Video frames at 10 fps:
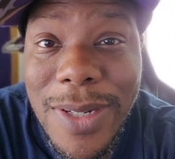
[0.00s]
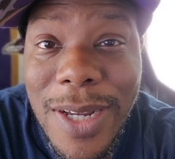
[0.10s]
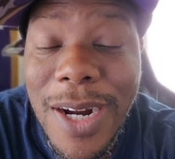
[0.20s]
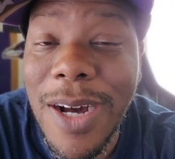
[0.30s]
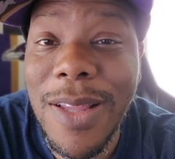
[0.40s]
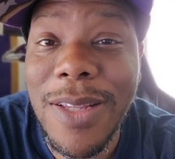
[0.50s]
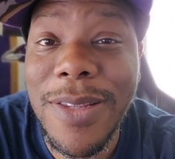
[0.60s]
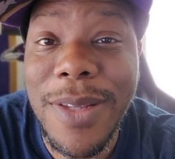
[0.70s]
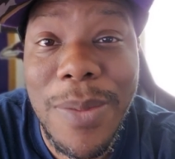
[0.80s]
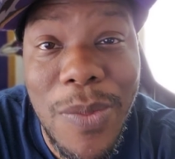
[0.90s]
and all
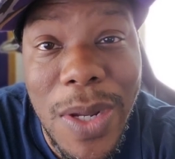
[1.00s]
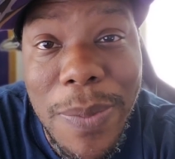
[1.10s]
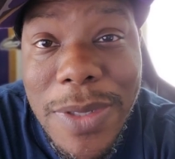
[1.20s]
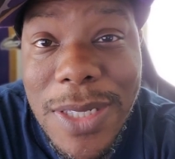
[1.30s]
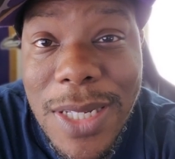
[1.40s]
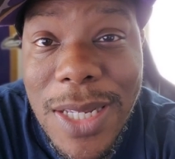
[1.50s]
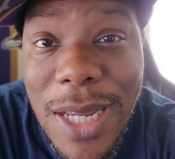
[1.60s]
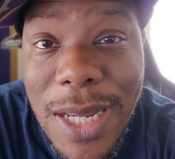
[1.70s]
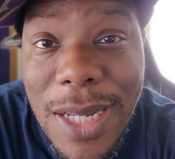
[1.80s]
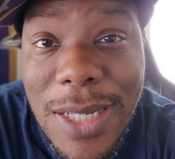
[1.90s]
of them weapons he
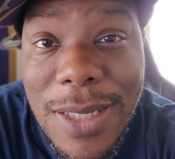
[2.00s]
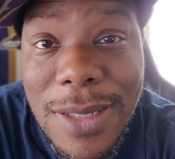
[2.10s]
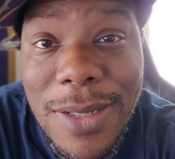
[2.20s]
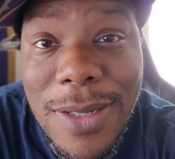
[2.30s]
has.